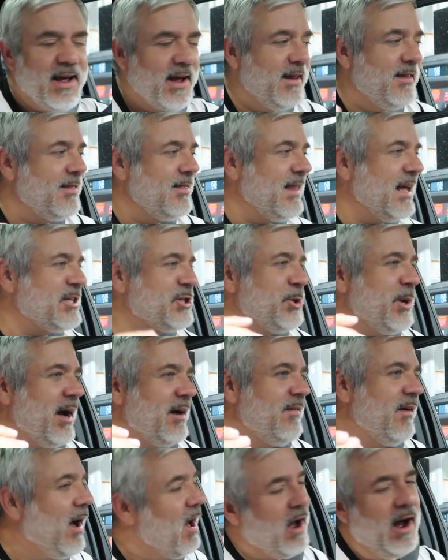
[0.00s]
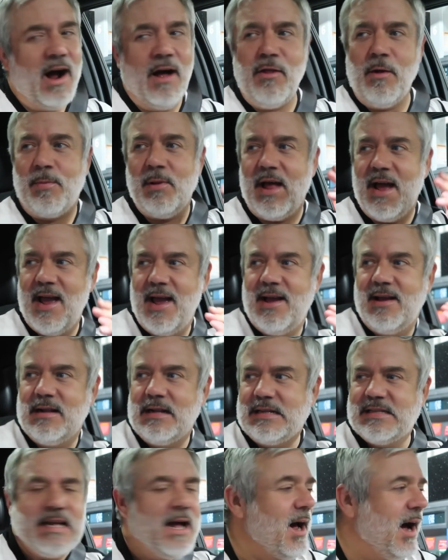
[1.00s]
and unless you have other
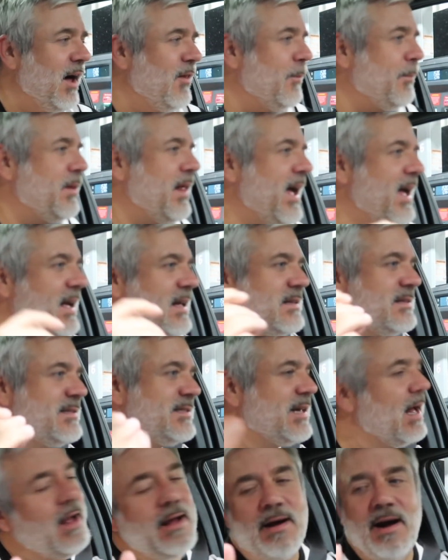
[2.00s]
plans, other plans,